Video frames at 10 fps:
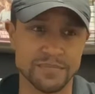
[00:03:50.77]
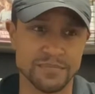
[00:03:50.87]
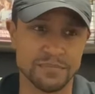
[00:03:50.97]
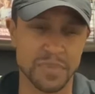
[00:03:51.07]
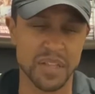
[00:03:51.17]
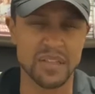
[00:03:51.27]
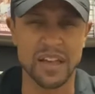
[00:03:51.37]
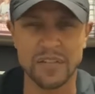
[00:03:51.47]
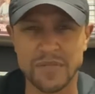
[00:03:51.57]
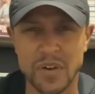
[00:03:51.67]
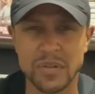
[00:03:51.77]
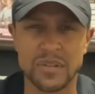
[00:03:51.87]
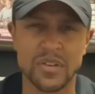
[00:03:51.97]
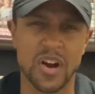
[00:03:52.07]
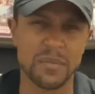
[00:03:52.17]
But cell
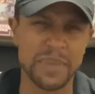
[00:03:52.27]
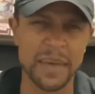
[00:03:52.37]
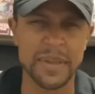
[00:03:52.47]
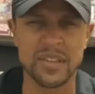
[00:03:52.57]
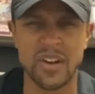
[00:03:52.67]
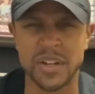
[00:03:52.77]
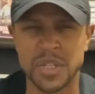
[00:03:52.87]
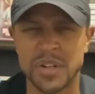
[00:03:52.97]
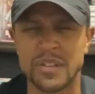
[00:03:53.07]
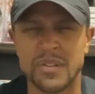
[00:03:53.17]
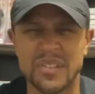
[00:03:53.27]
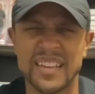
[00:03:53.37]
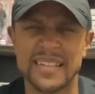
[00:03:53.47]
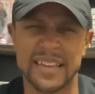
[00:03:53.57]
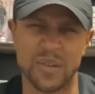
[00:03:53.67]
phones, car payments, car insurance, those
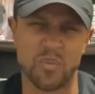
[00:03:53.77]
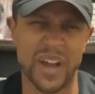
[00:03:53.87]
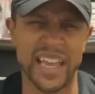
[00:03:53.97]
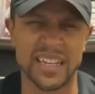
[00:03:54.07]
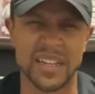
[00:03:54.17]
things can wait.